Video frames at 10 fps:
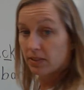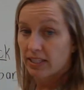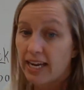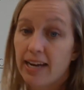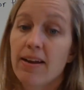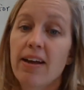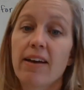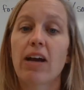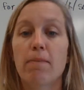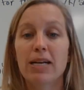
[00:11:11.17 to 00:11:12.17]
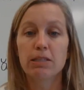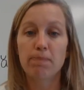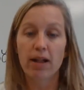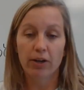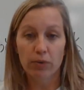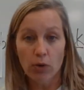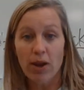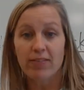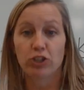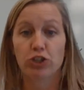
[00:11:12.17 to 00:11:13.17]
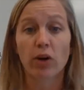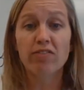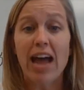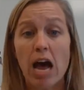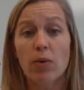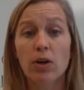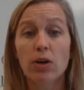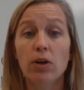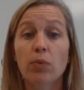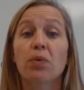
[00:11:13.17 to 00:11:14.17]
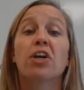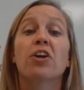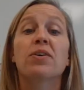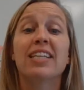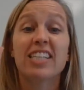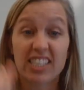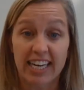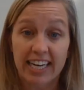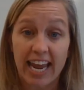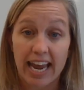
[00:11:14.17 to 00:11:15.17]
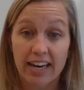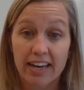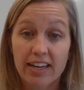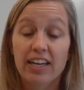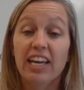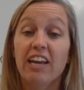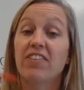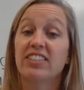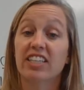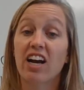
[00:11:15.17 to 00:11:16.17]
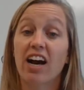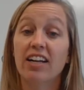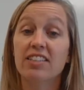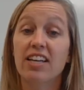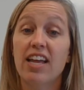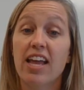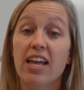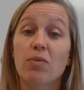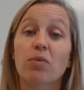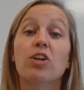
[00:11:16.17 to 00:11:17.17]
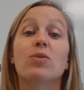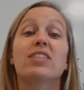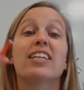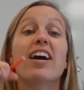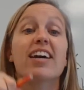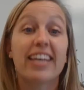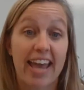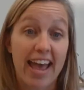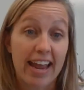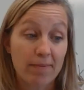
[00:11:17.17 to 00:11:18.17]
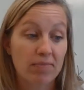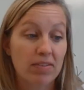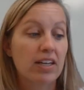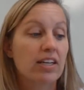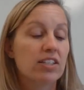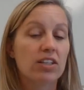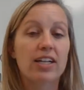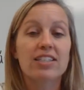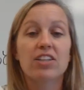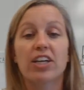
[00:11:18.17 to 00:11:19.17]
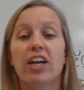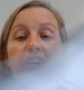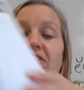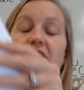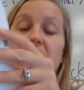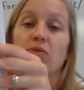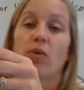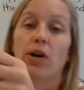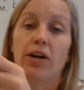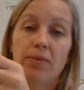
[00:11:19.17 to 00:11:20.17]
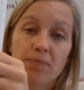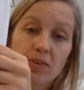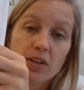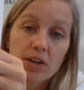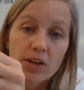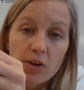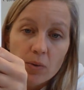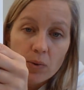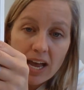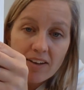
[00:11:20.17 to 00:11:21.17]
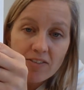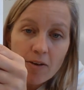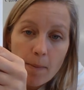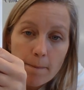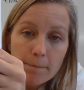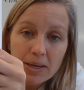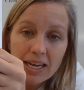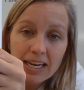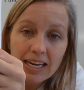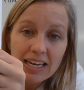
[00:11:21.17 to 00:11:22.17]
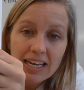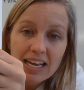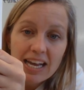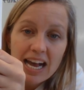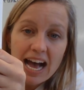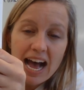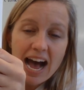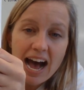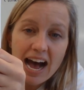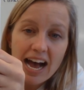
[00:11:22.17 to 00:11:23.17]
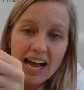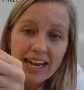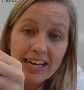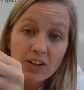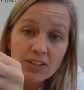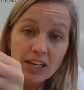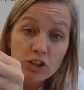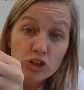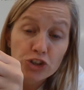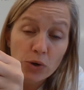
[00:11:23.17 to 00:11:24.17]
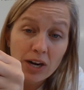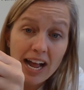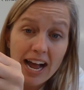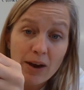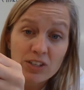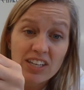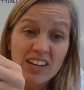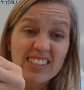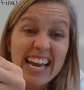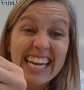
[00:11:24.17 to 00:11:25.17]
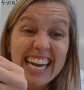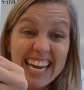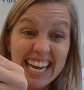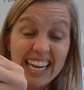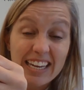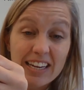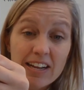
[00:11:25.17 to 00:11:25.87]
Okay, got my spelling rule. We have a short vowel, we're using CK. If it's a consonant, we're using a K. So let's look at our first word. We have P-I, and it looks like it's a short I, which sounds like I.